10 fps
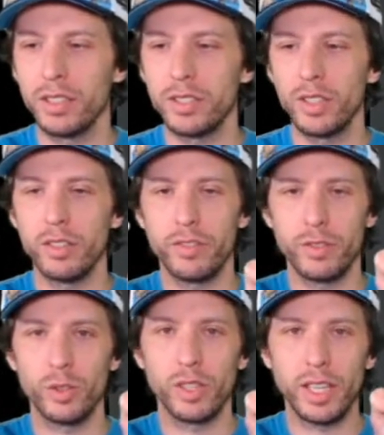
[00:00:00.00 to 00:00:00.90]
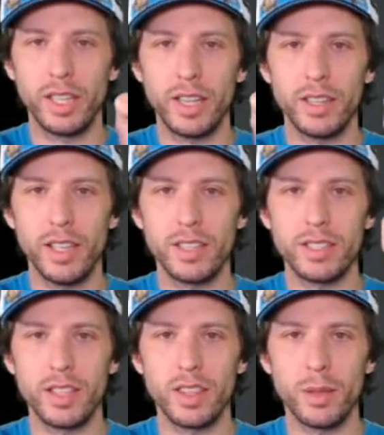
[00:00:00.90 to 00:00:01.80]
So if we're looking like this,
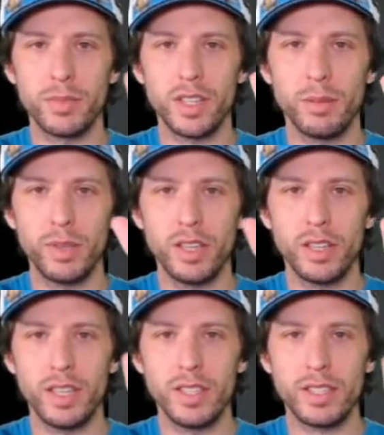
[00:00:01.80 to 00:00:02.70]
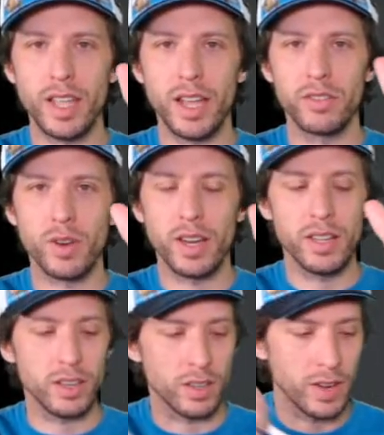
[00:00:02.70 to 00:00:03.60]
the thumb's going to be on the insides right
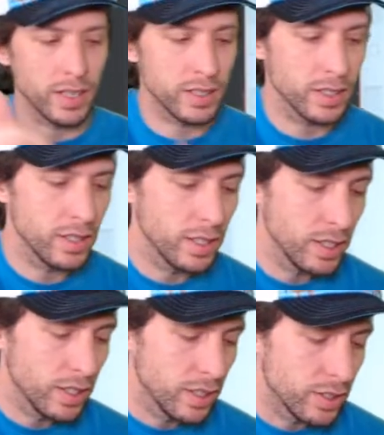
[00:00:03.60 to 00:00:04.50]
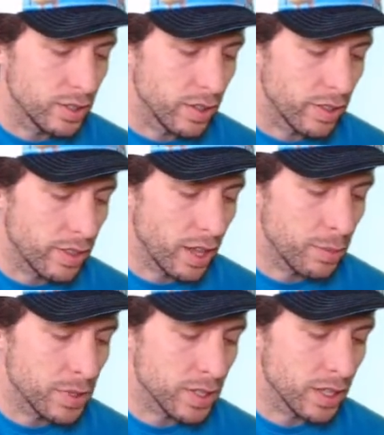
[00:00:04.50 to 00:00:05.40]
here, correct? So the
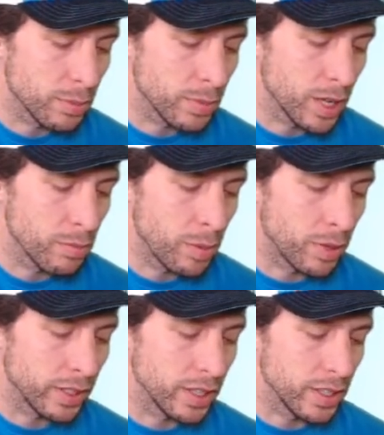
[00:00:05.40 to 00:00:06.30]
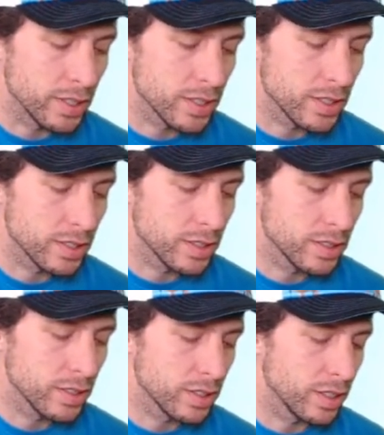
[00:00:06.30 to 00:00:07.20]
thumb is going to come up like this.
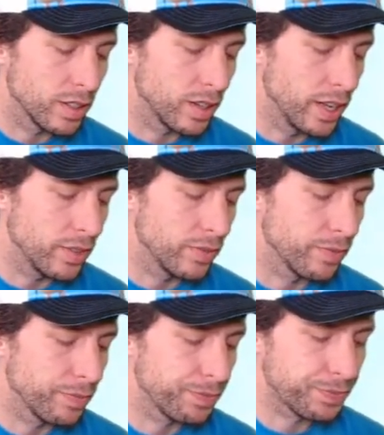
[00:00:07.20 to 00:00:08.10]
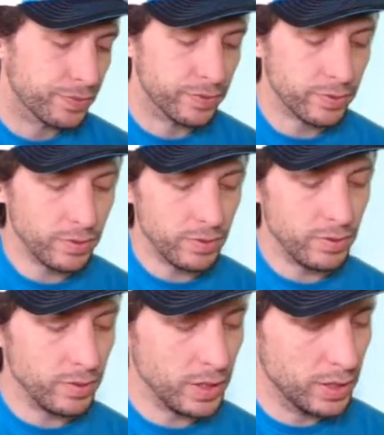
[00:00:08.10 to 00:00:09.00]
All right?
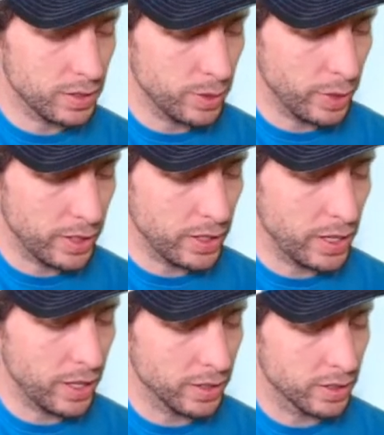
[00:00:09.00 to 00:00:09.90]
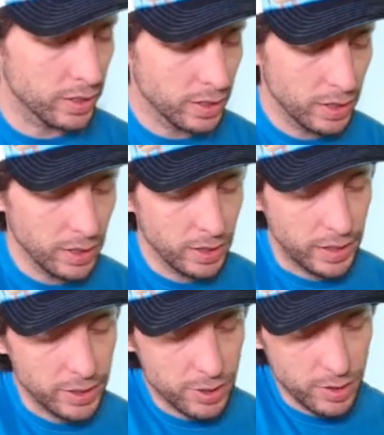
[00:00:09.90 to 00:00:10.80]
See what I did there?
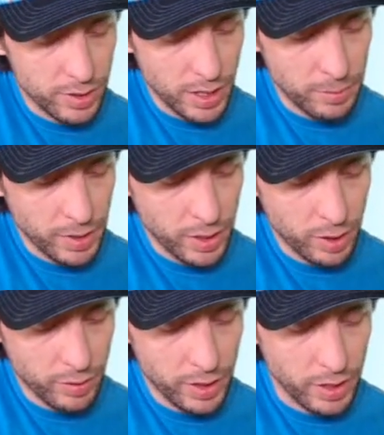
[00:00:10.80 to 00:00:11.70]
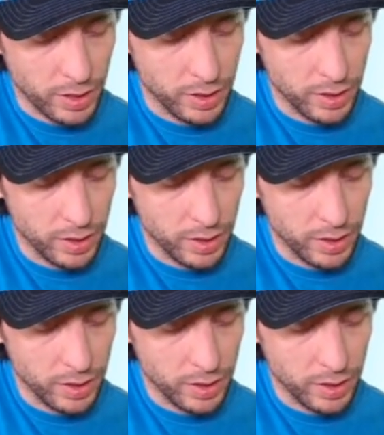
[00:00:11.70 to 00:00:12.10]
Now just do the same thing over here.